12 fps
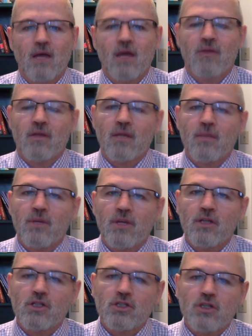The Liberty
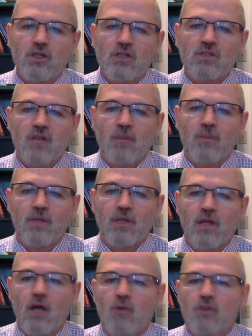Insurance
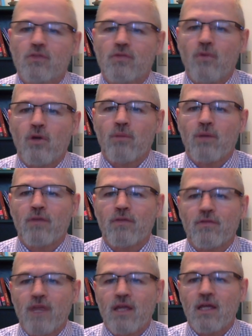Company was formed by
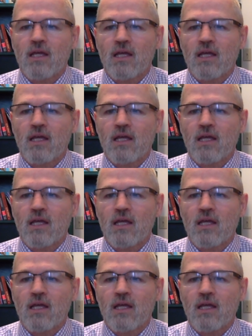Frank